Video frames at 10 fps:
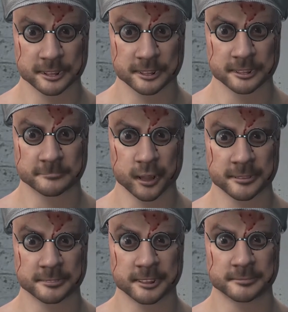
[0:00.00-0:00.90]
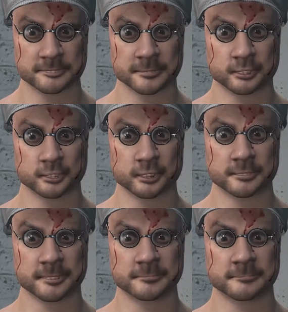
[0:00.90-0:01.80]
I'm going to fix this
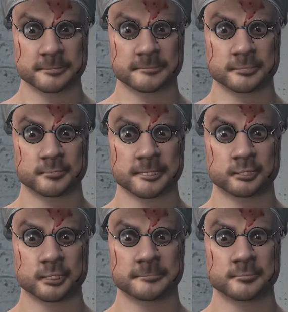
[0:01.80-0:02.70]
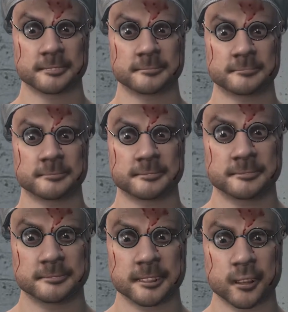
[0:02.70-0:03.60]
shit the old-fashioned way.
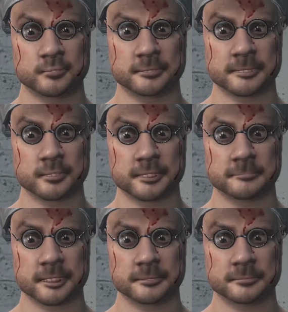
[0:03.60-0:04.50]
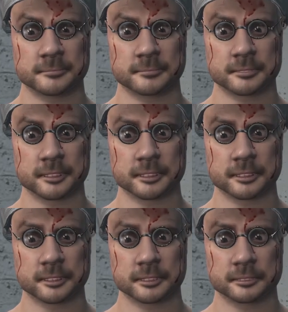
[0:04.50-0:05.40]
You're going to drop out. You